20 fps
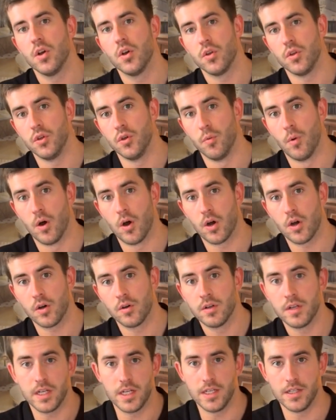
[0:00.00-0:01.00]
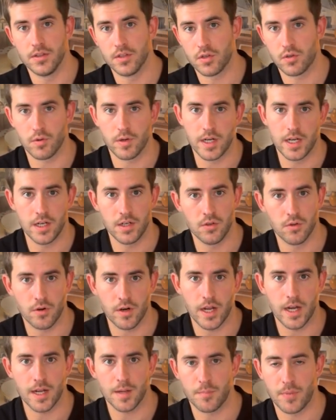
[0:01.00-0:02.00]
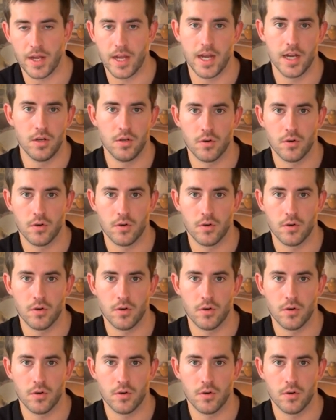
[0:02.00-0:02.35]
you are in the green, you're getting paid,